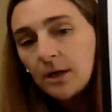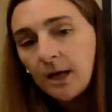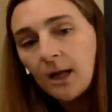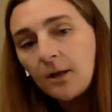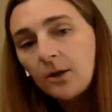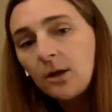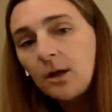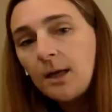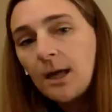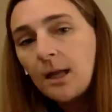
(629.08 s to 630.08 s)
and I colored
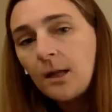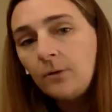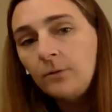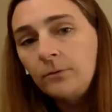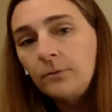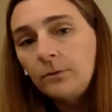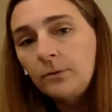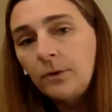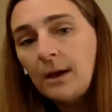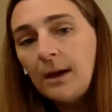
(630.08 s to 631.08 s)
it yellow.
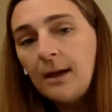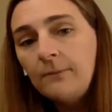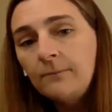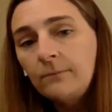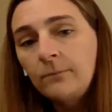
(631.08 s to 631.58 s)
Okay,